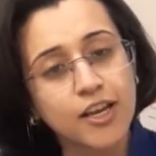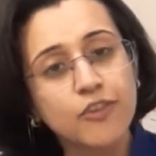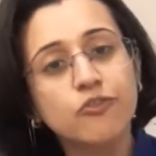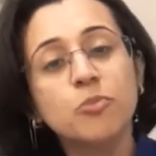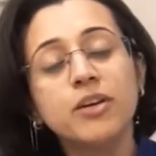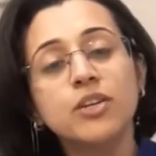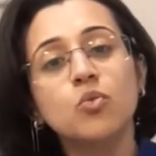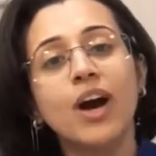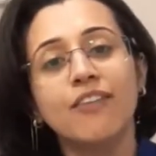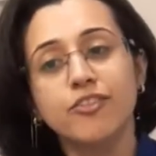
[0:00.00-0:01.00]
Women
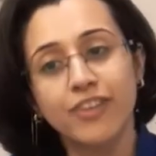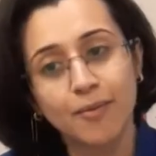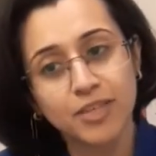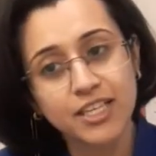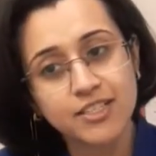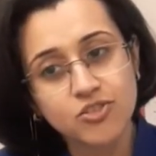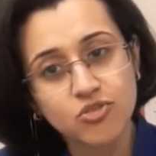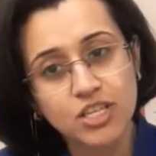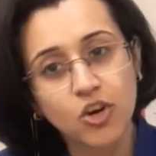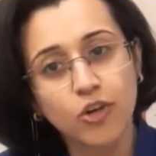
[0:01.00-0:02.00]
who have a family
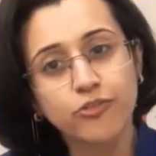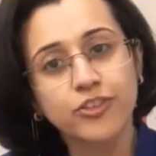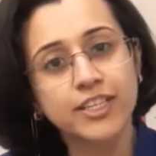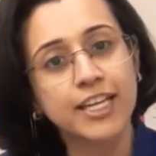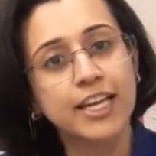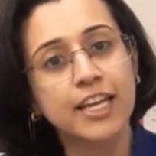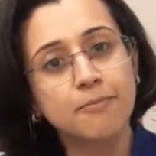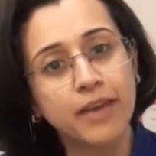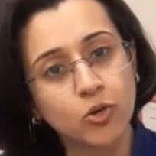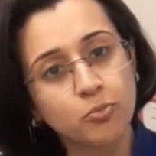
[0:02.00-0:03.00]
history of attaining
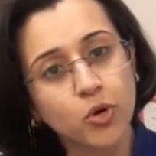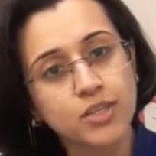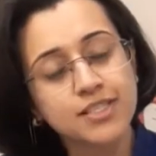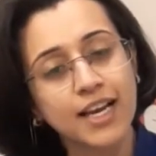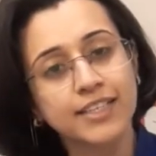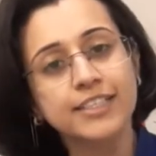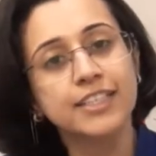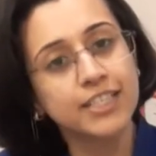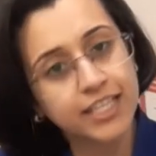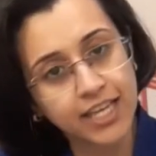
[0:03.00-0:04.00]
menopause at an
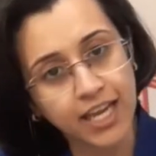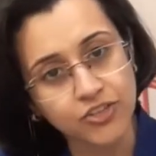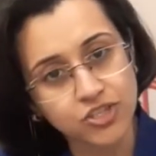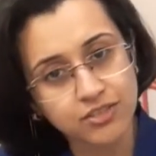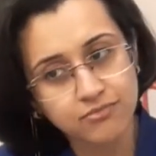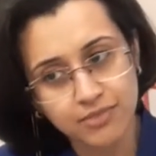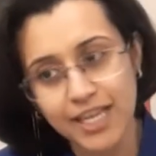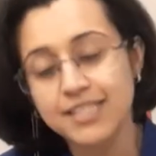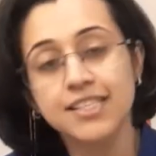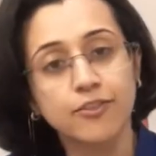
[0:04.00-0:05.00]
early age,
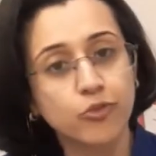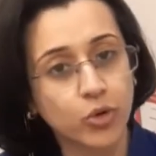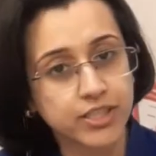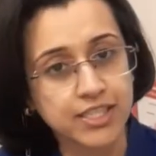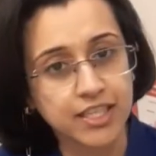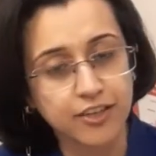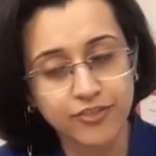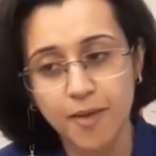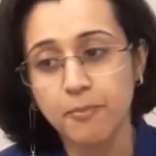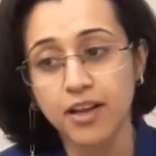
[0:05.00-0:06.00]
less than 40, if
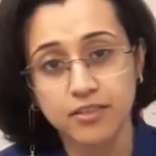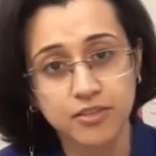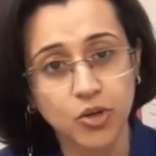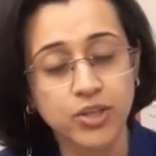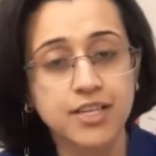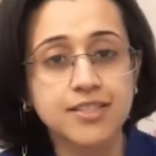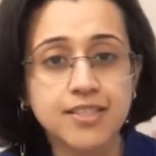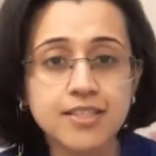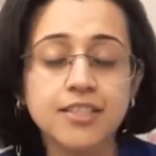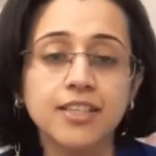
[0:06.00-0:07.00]
their mother or their
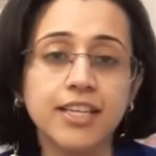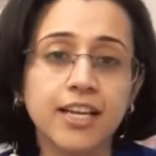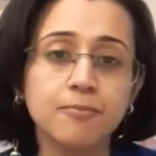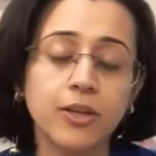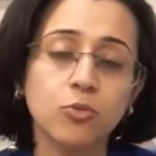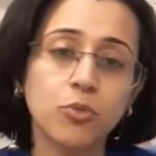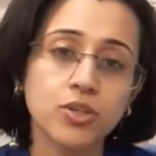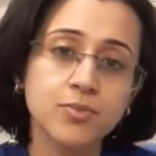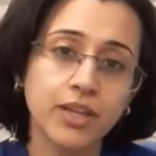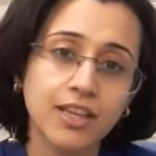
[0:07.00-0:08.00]
sister attained
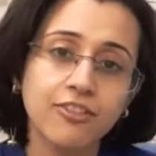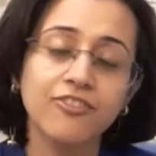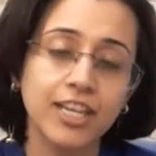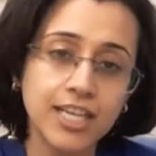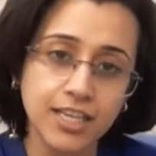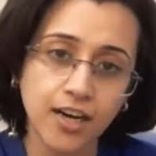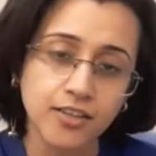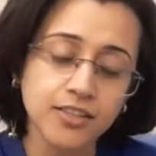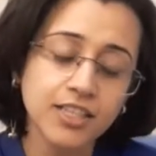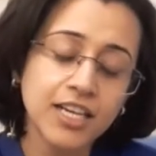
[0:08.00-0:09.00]
menopause when they were very
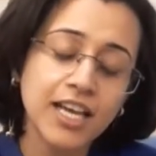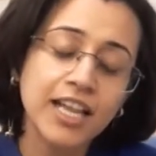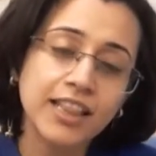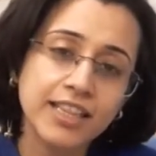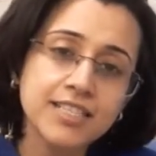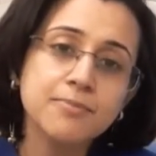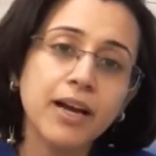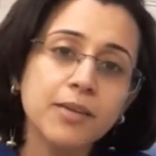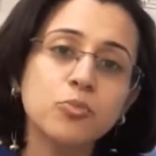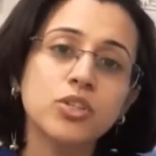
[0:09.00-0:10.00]
young, this
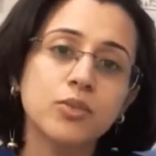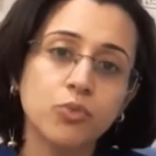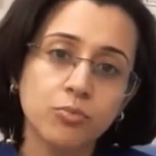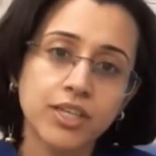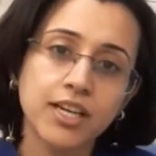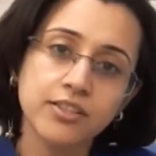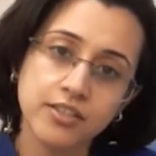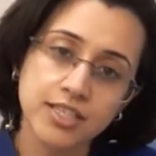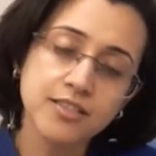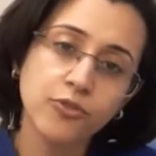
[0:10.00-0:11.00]
might put the woman at a
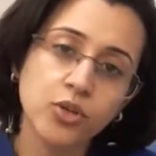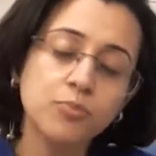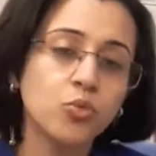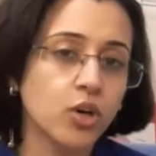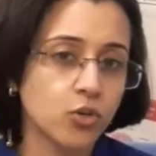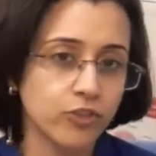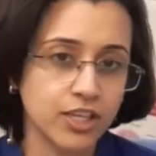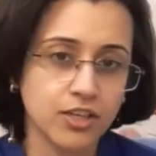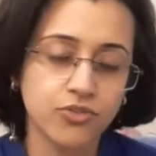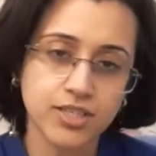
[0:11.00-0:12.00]
risk for a poor
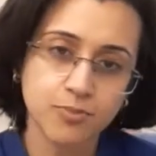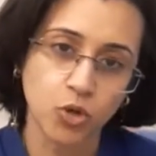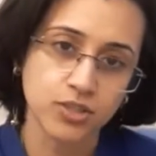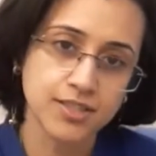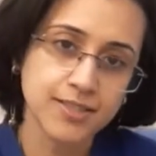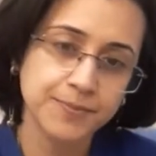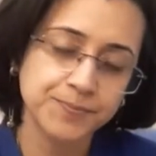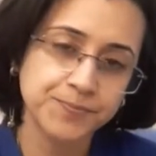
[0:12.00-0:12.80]
ovarian response.